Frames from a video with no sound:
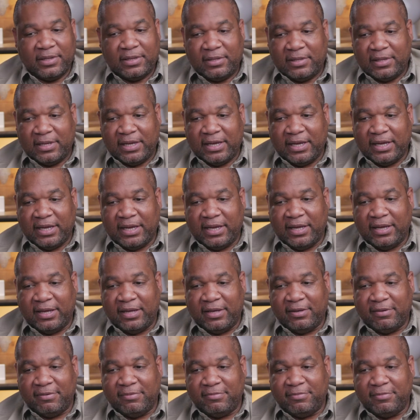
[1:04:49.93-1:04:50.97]

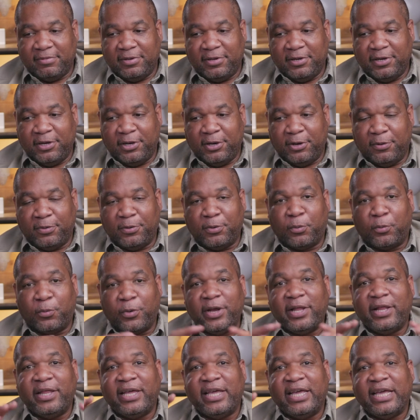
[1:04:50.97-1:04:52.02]

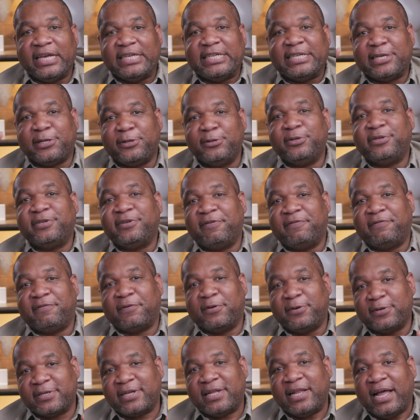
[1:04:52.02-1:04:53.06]
really exclusive
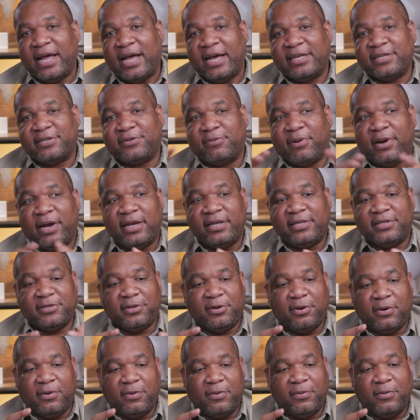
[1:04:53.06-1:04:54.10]
first class, right?
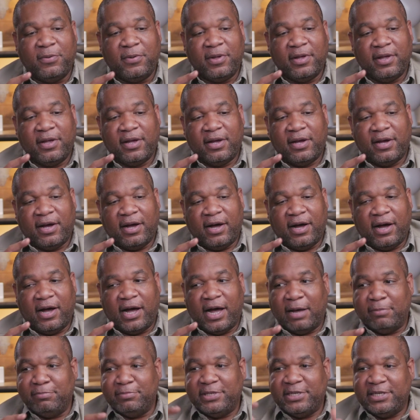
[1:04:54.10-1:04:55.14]
So
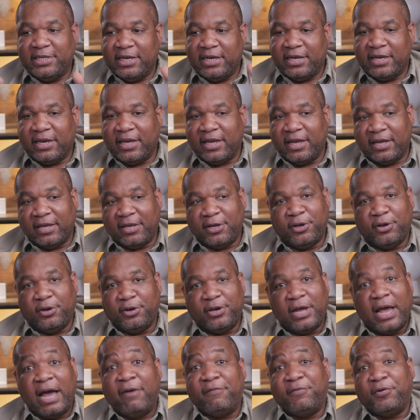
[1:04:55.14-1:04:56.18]
I'm sitting,
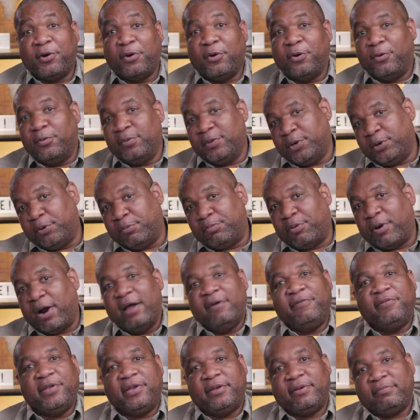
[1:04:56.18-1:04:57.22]
you have your own little
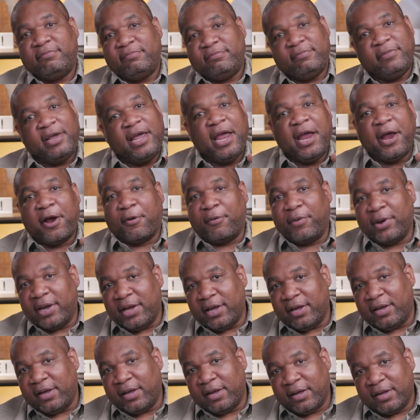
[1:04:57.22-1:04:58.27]
private
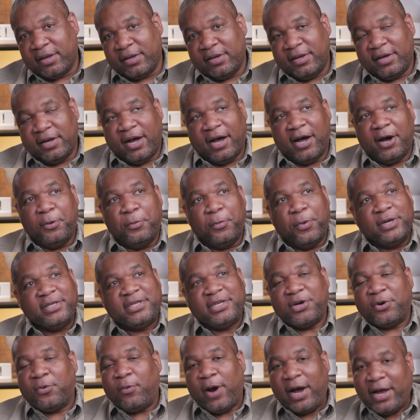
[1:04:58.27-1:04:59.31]
area. It
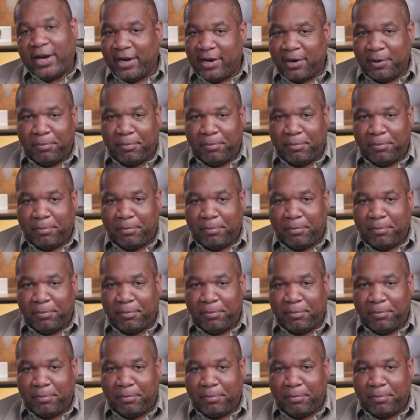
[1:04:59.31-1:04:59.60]
wasn't quite an